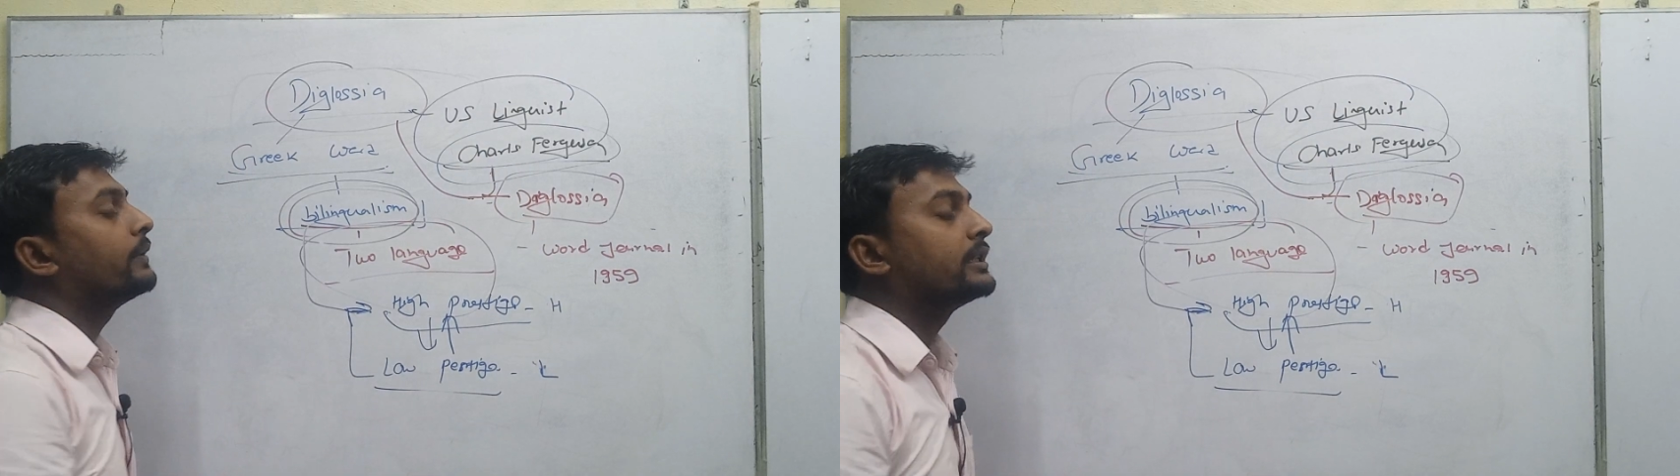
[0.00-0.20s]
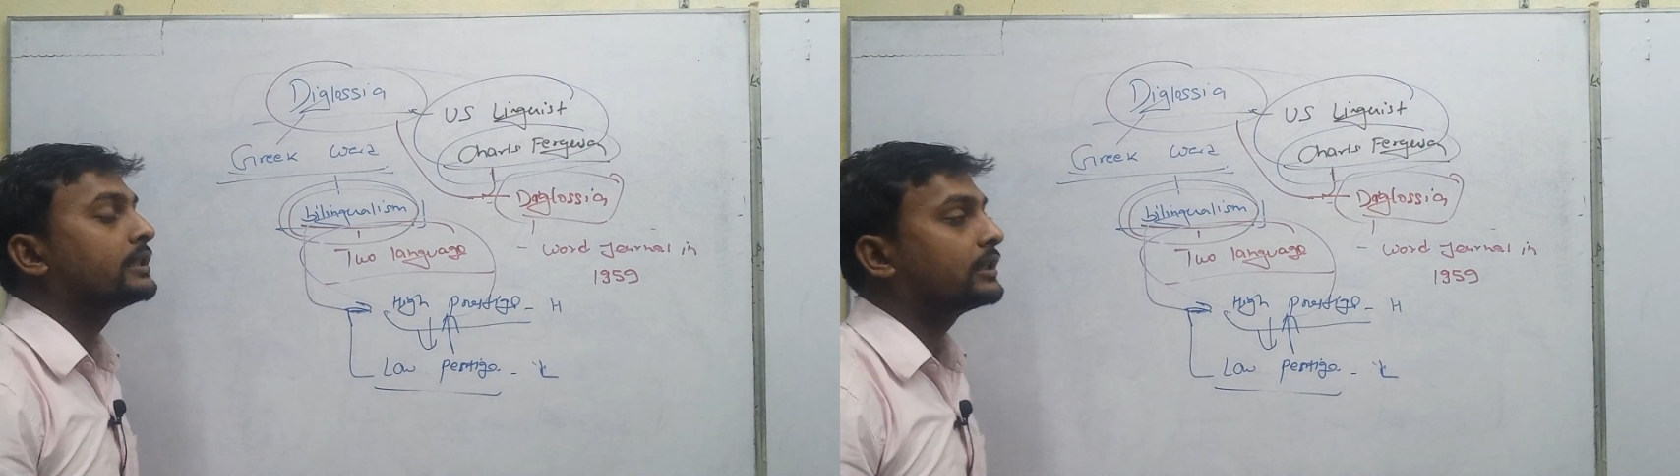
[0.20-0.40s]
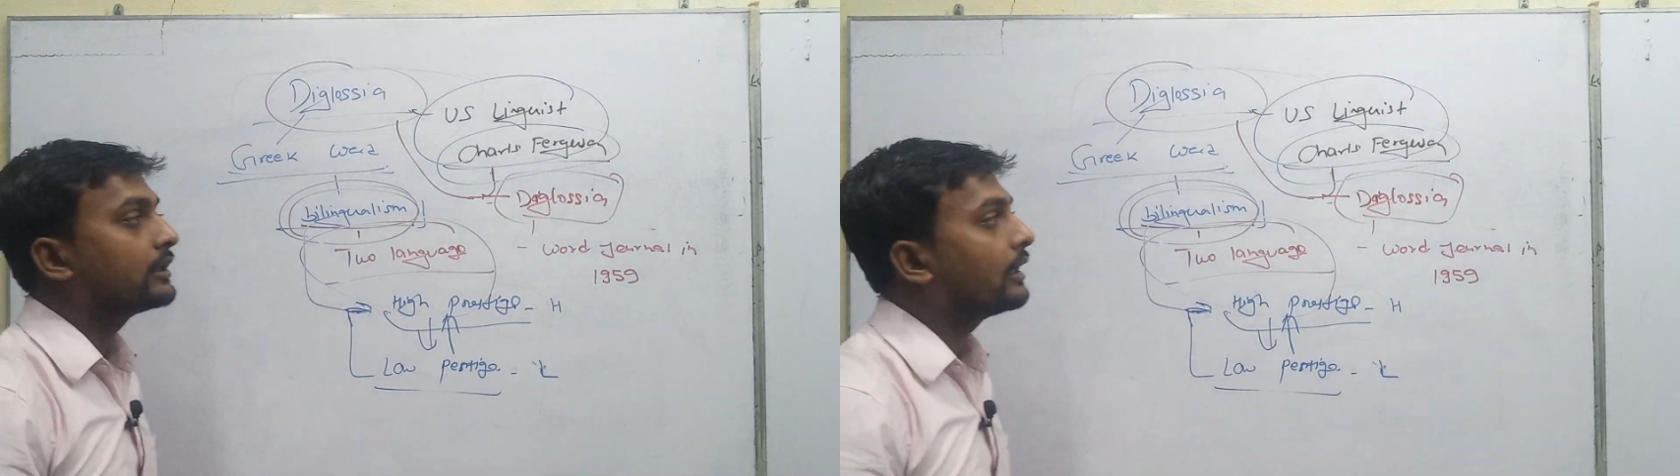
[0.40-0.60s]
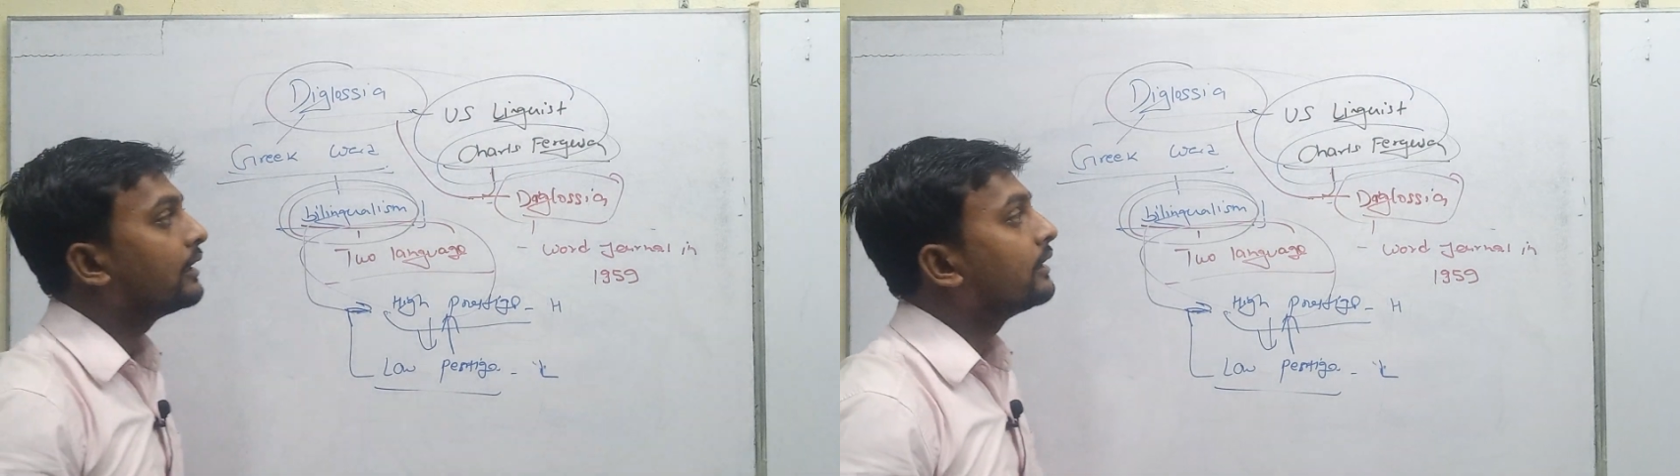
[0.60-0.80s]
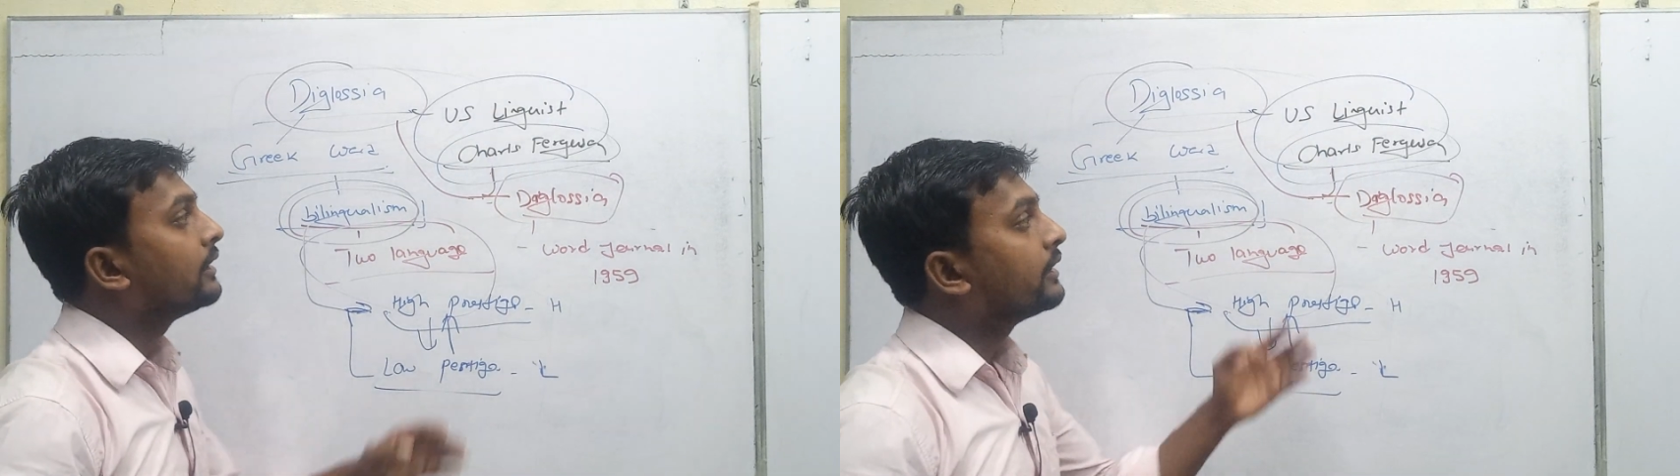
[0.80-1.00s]
was a
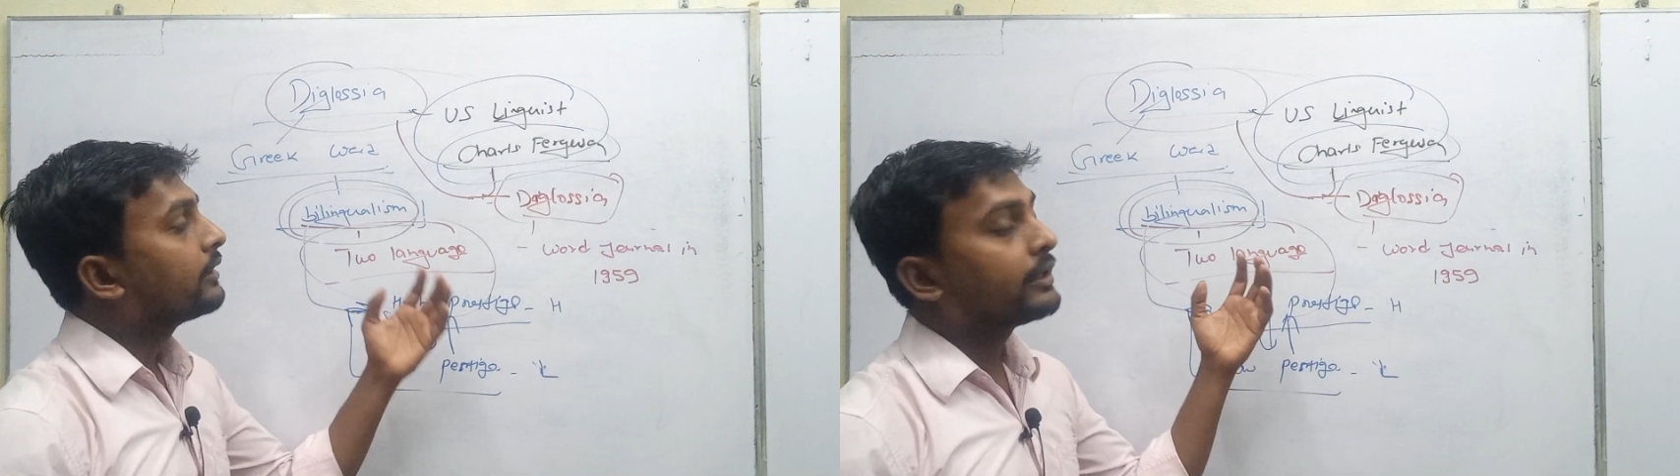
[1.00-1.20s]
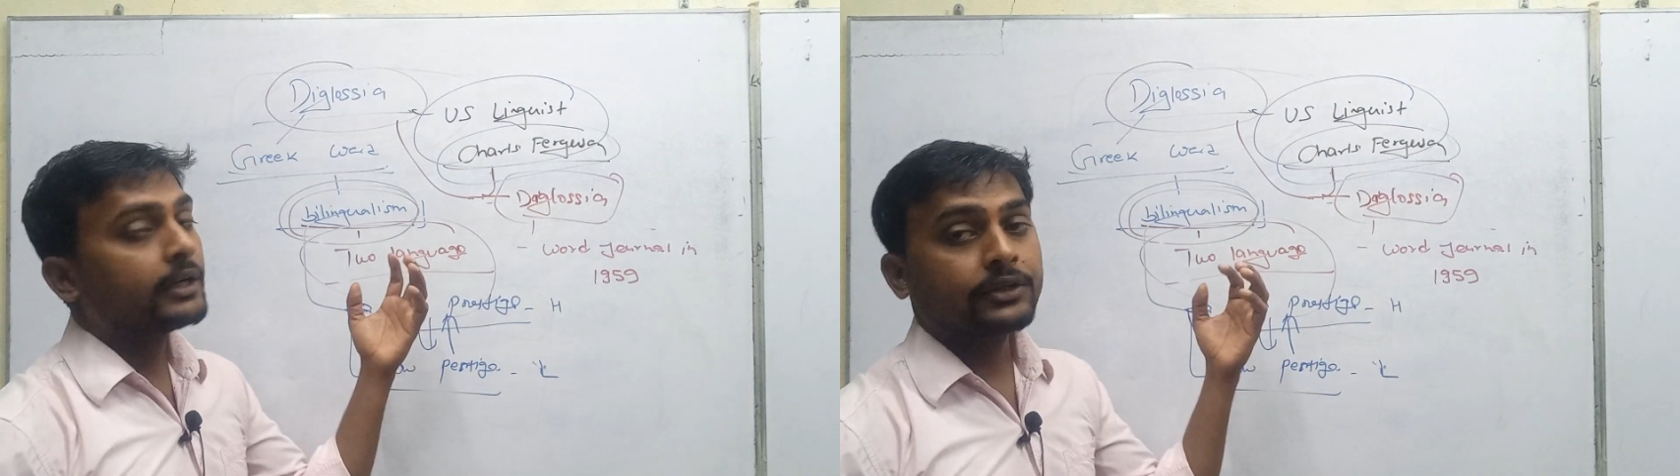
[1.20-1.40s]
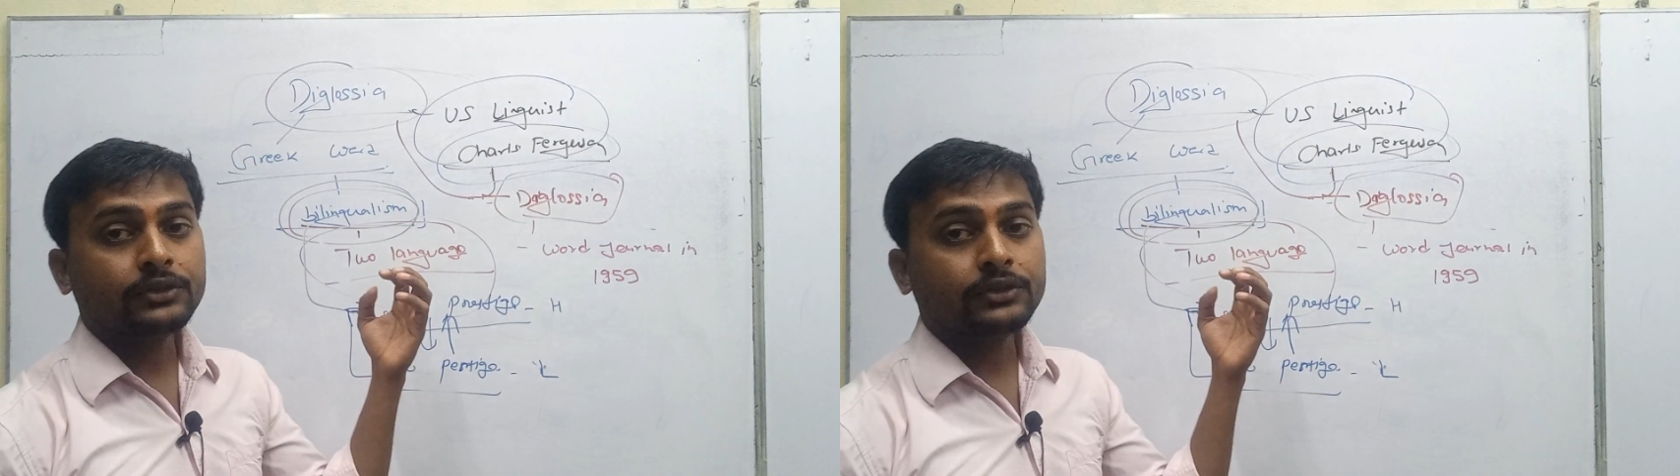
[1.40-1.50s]
great